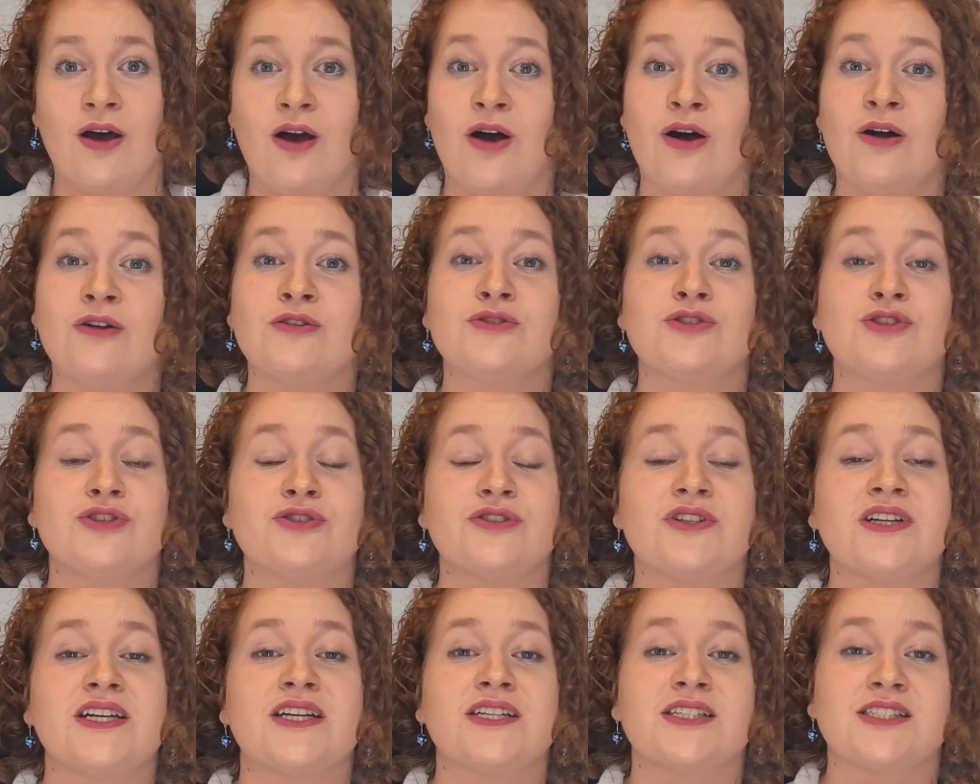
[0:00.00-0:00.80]
Old
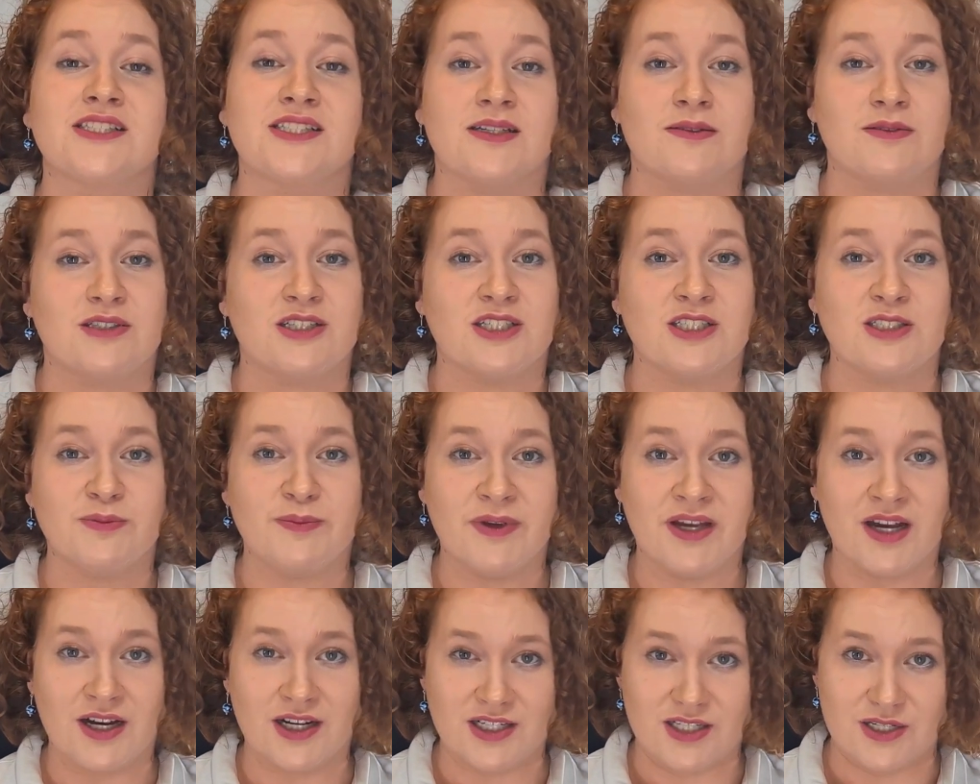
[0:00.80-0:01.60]
jewelry can sometimes
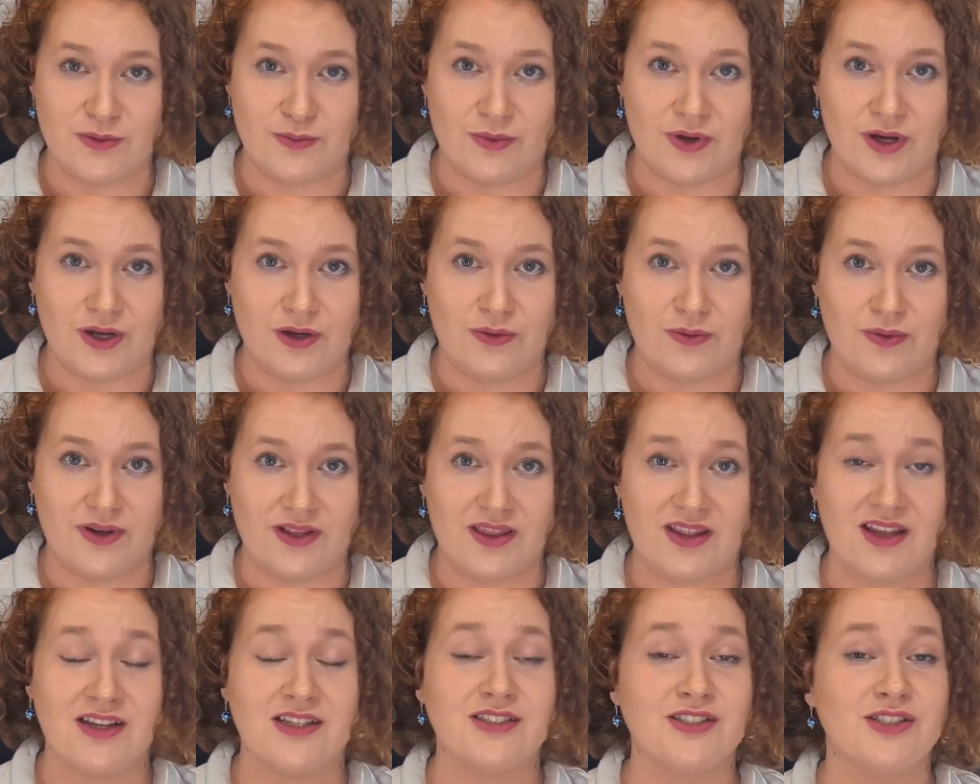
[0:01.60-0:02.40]
be hard to work with,
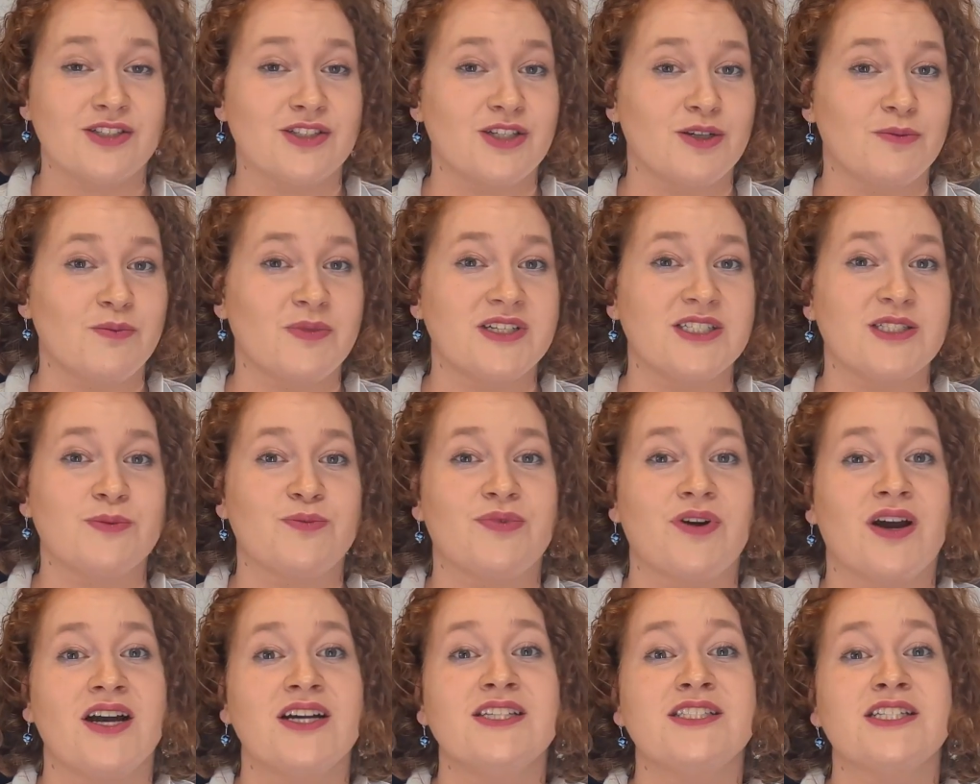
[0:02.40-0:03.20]
so don't be
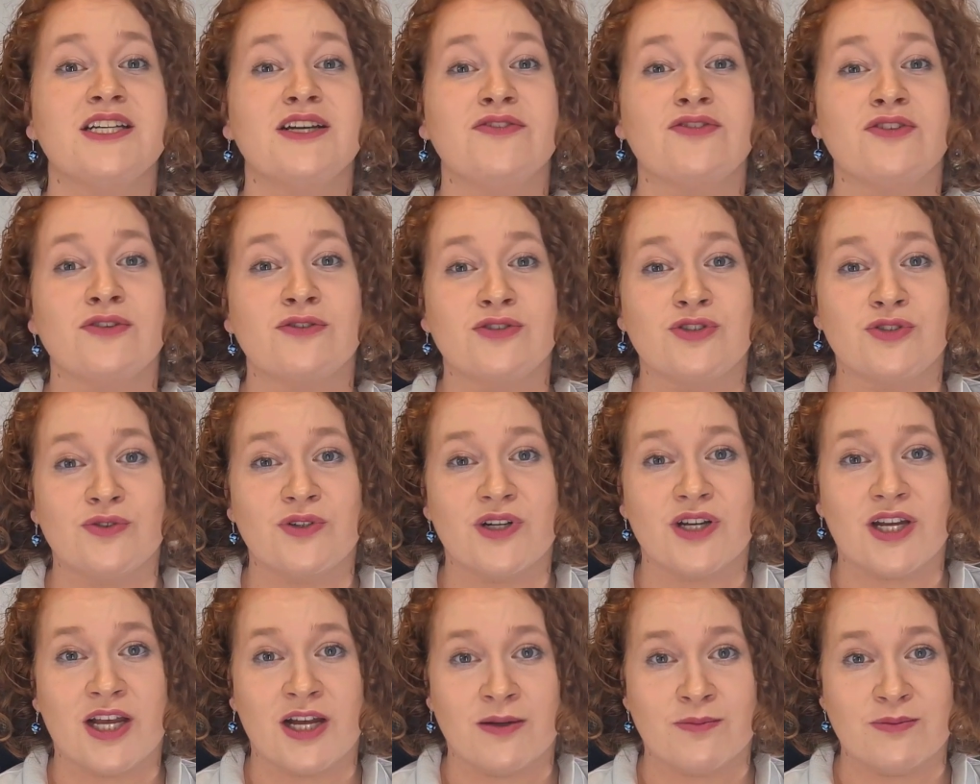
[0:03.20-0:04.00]
surprised if your
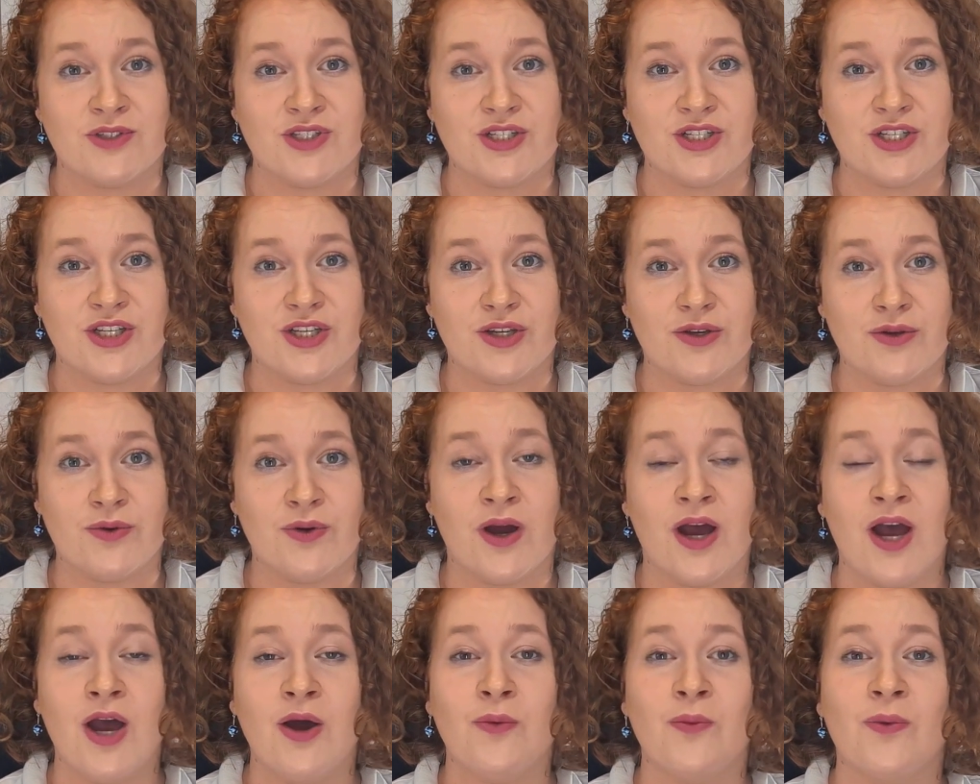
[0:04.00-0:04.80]
jeweler comes to
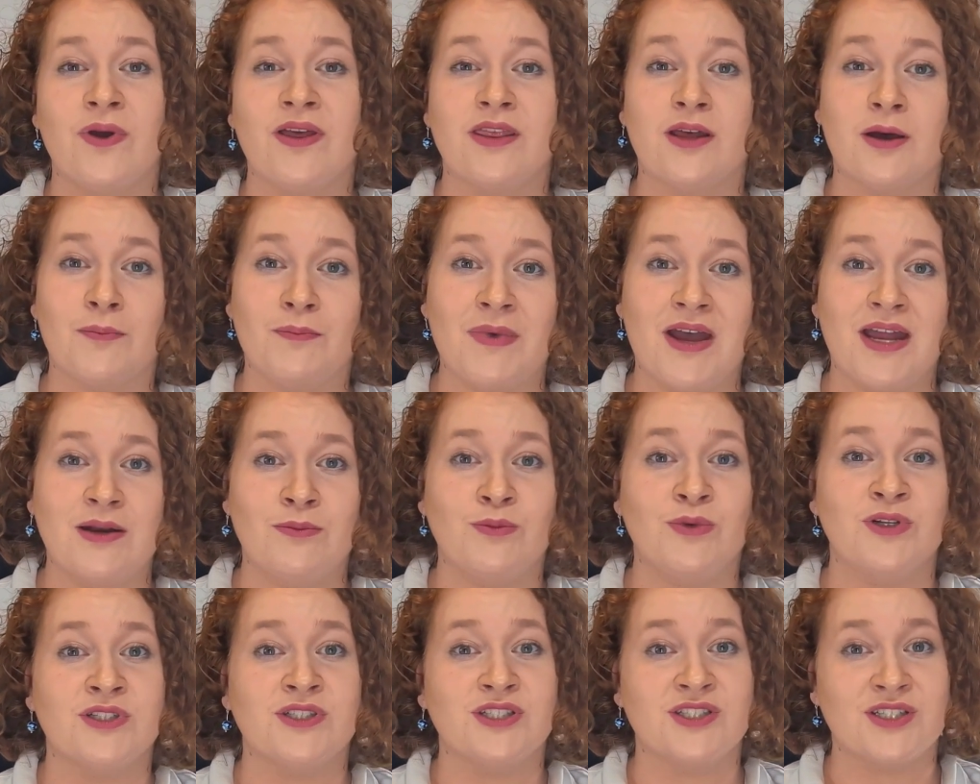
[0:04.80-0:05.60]
you with
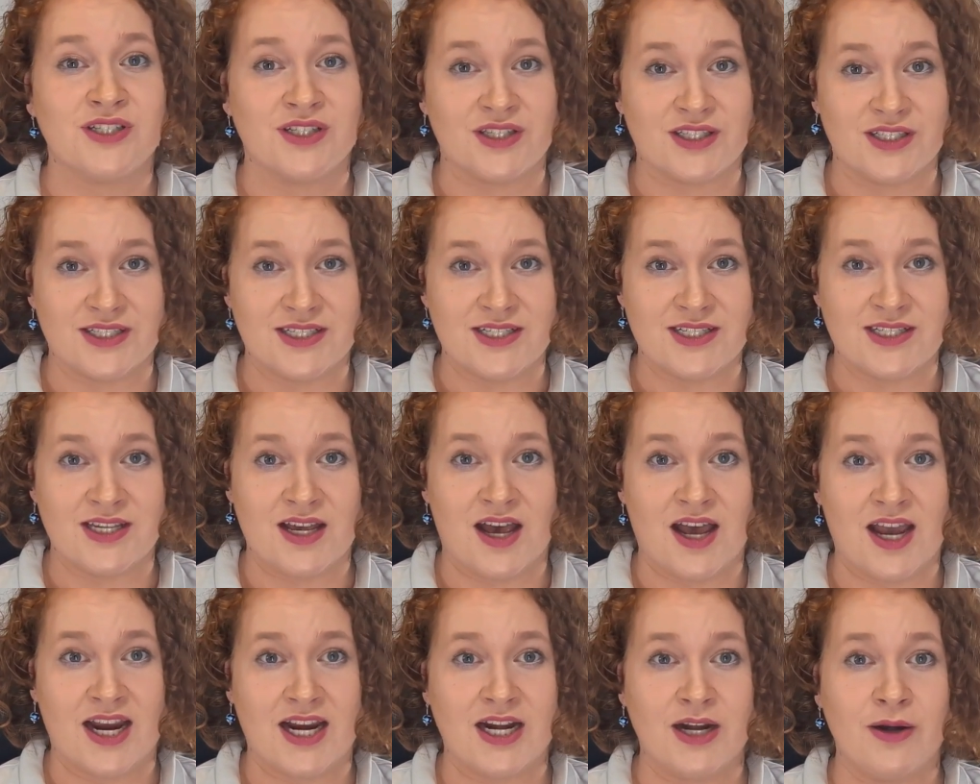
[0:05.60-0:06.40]
amendments to the
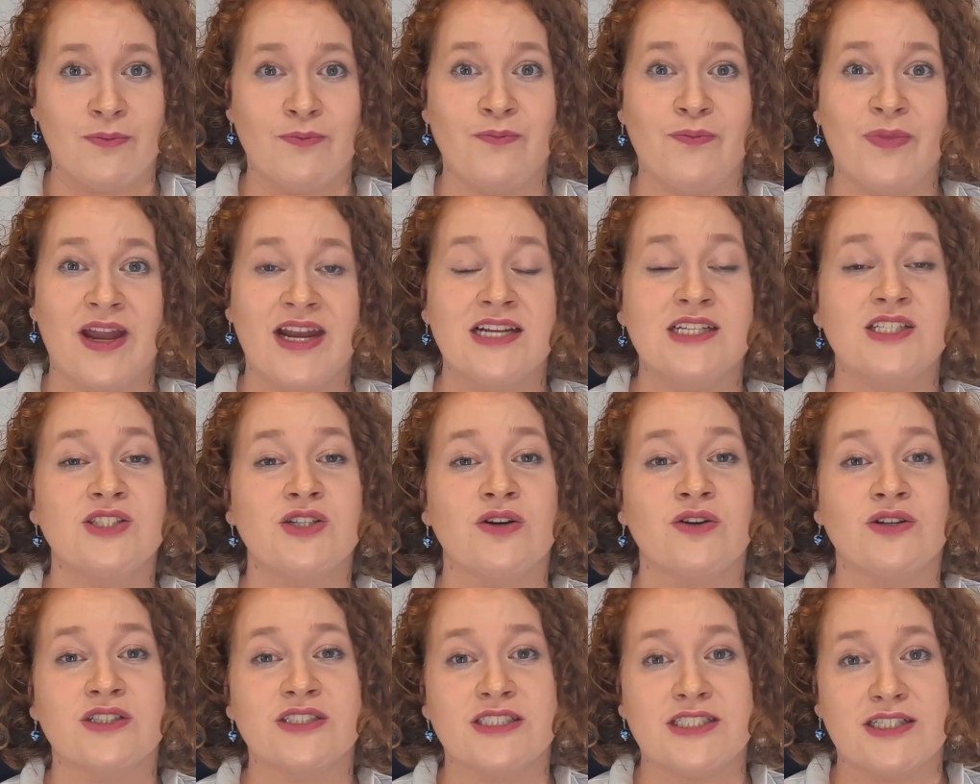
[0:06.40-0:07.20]
design based
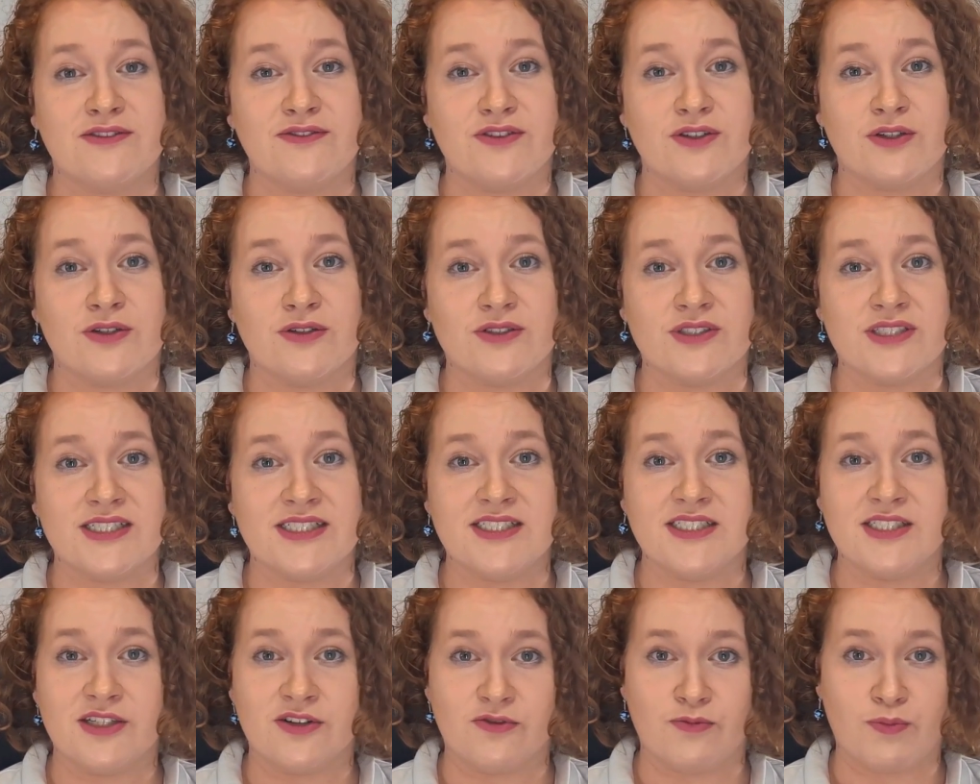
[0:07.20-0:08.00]
on
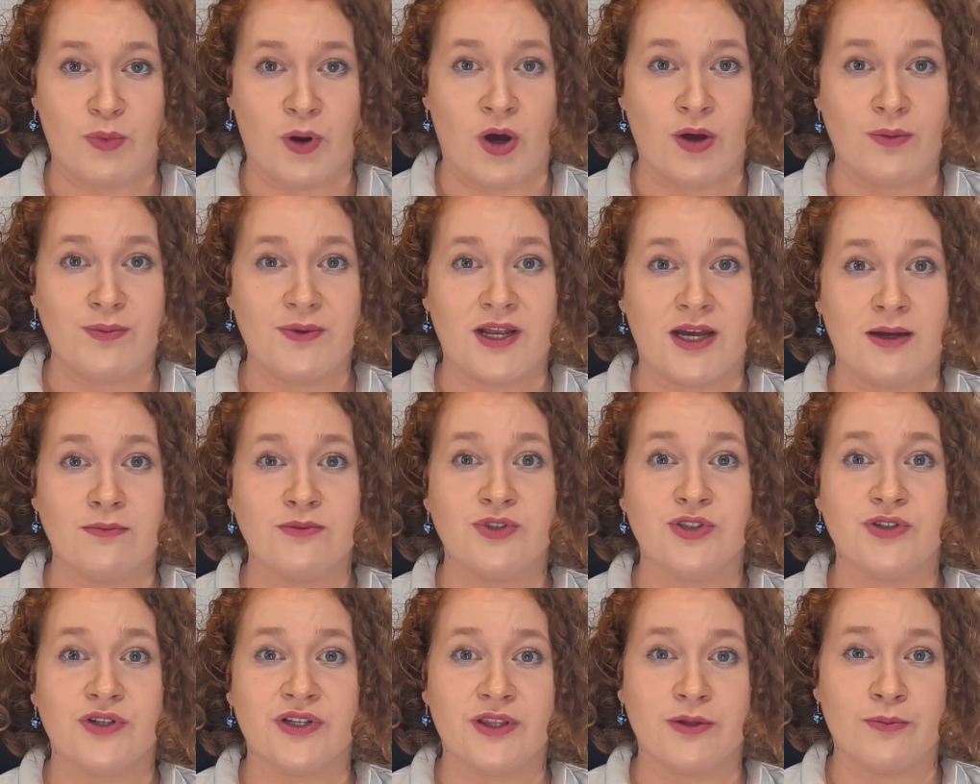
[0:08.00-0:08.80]
difficulties that have popped up
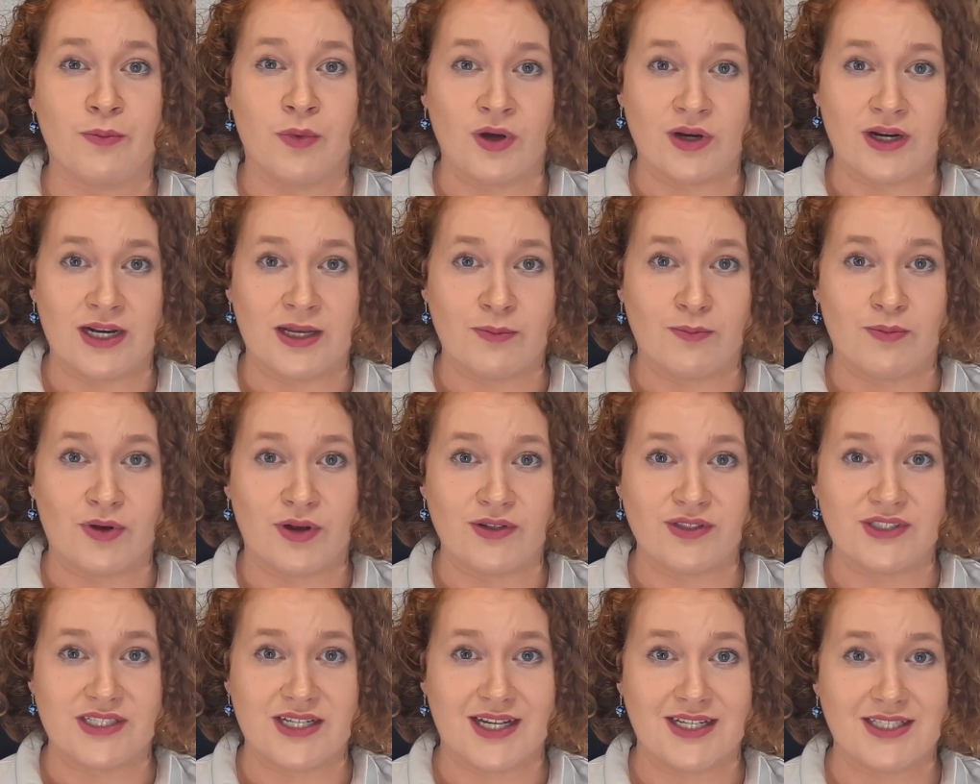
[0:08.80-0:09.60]
during the modeling
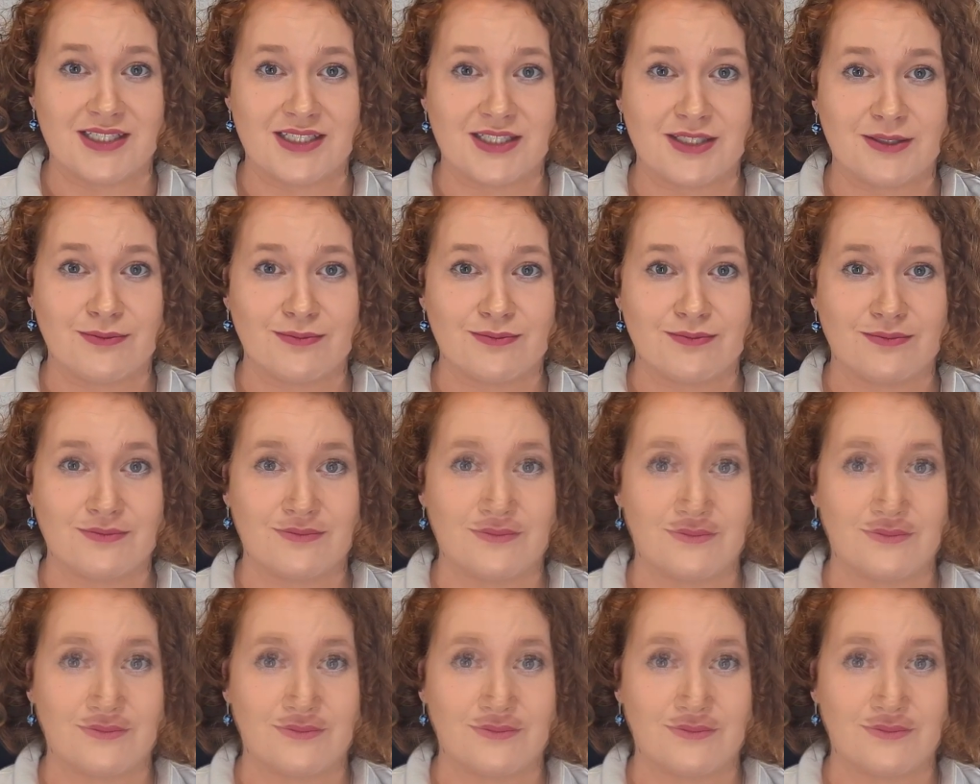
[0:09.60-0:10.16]
process.